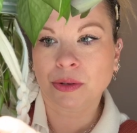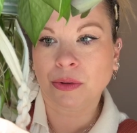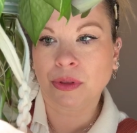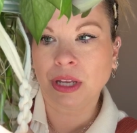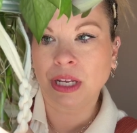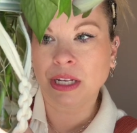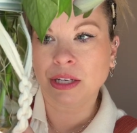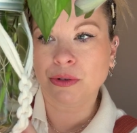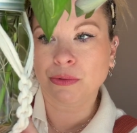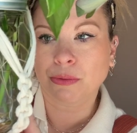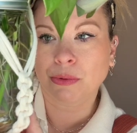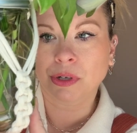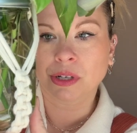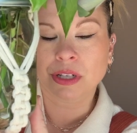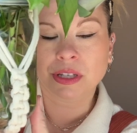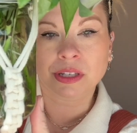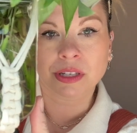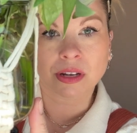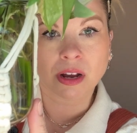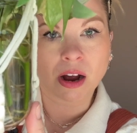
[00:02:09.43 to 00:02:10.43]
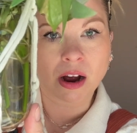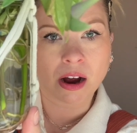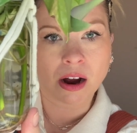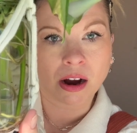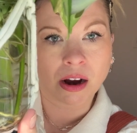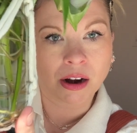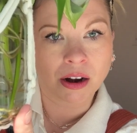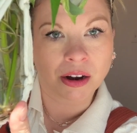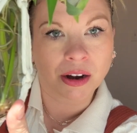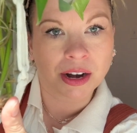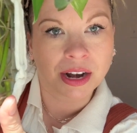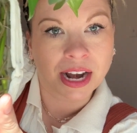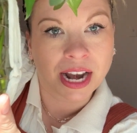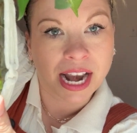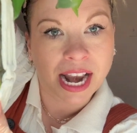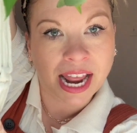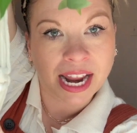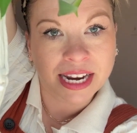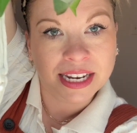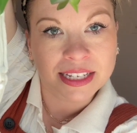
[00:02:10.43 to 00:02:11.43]
these roots are
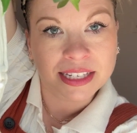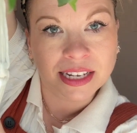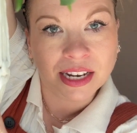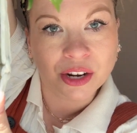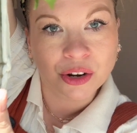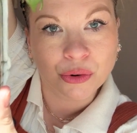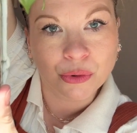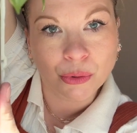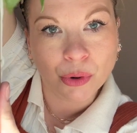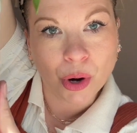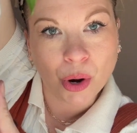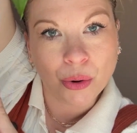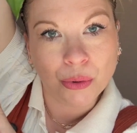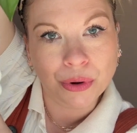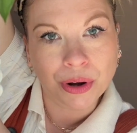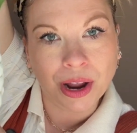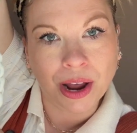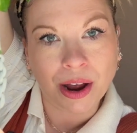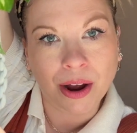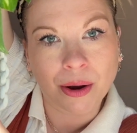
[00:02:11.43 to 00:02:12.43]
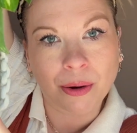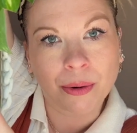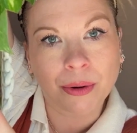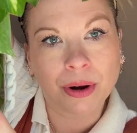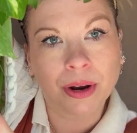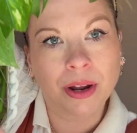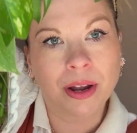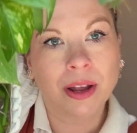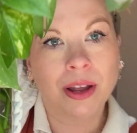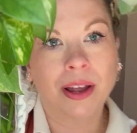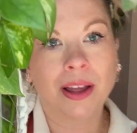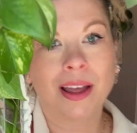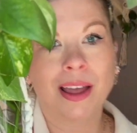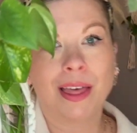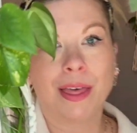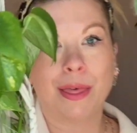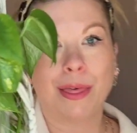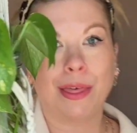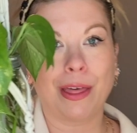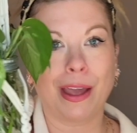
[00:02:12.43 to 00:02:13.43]
nice and grown now.
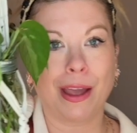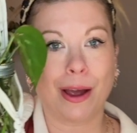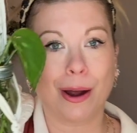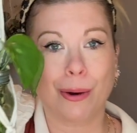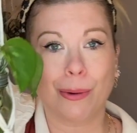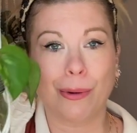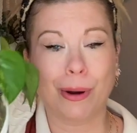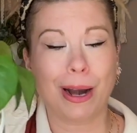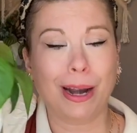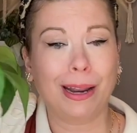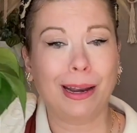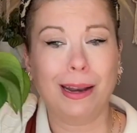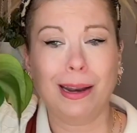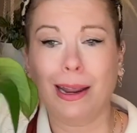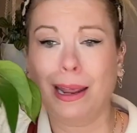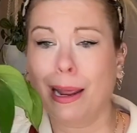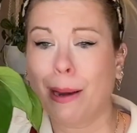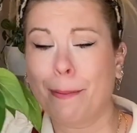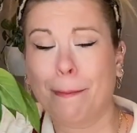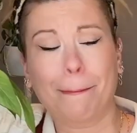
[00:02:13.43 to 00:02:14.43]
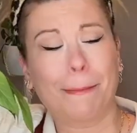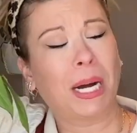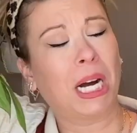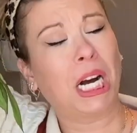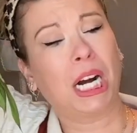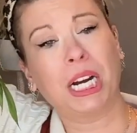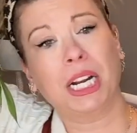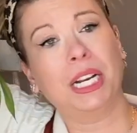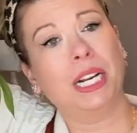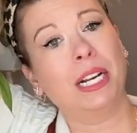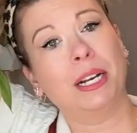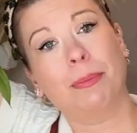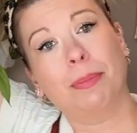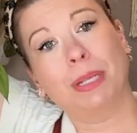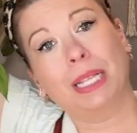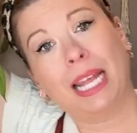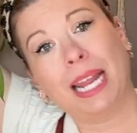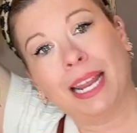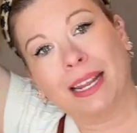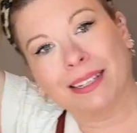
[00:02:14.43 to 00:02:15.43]
They are ready to get potted in a
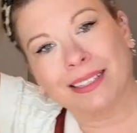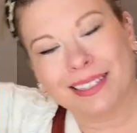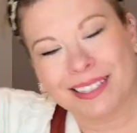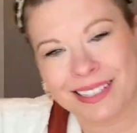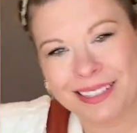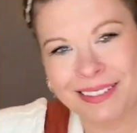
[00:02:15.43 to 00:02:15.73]
plant.